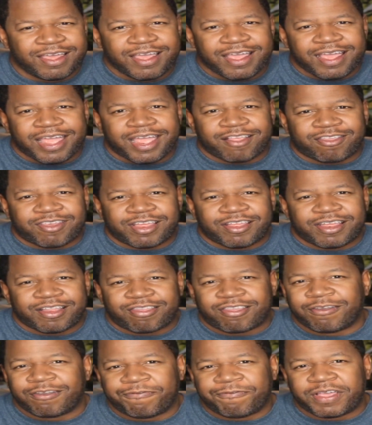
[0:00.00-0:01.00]
it's it's
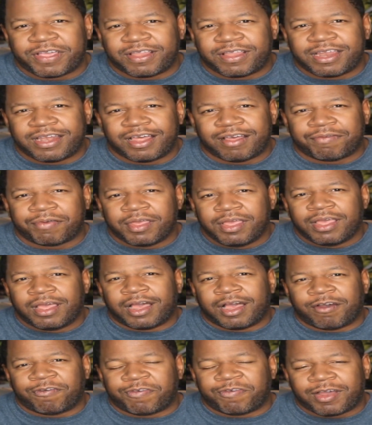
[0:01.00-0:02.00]
a feeling of,
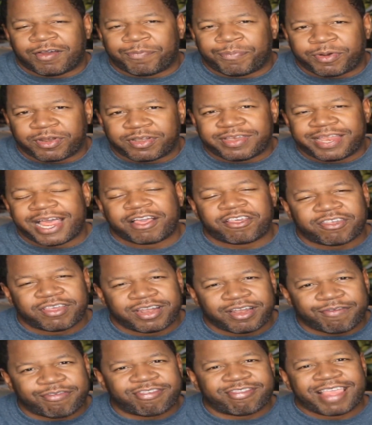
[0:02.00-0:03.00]
of, of protection,
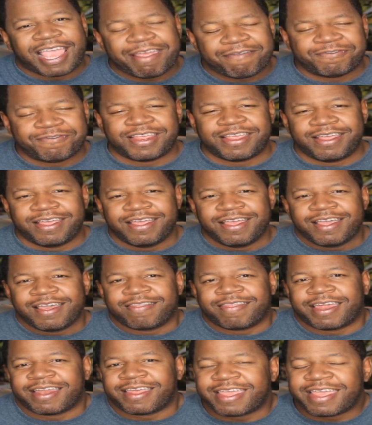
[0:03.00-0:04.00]
of safety
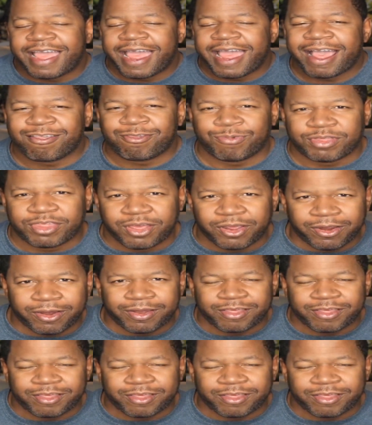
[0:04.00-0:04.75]
that he has with her.